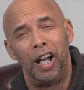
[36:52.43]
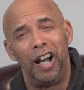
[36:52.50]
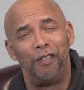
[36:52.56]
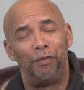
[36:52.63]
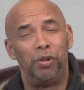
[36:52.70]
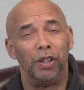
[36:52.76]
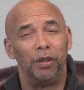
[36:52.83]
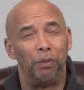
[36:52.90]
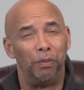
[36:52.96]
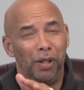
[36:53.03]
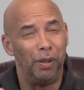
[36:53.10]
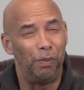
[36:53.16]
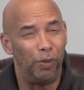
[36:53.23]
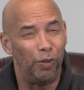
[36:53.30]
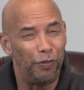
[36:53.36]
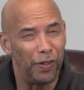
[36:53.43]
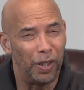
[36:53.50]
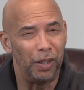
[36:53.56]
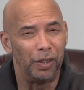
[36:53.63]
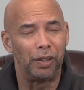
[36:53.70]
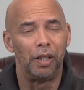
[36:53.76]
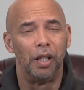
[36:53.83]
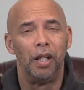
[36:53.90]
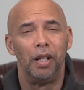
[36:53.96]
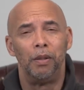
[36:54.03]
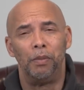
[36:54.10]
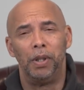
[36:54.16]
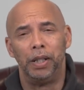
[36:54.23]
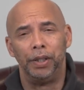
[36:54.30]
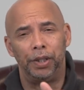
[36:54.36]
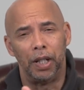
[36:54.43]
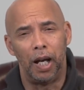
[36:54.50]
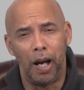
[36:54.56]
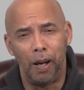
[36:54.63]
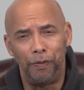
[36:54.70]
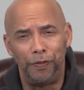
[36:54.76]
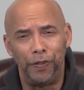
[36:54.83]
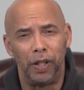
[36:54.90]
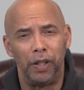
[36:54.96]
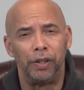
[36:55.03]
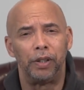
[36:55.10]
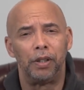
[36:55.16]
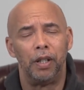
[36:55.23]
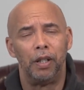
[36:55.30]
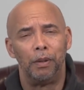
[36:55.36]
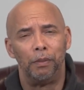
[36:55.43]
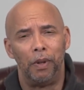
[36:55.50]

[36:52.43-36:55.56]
I put people first, my job first,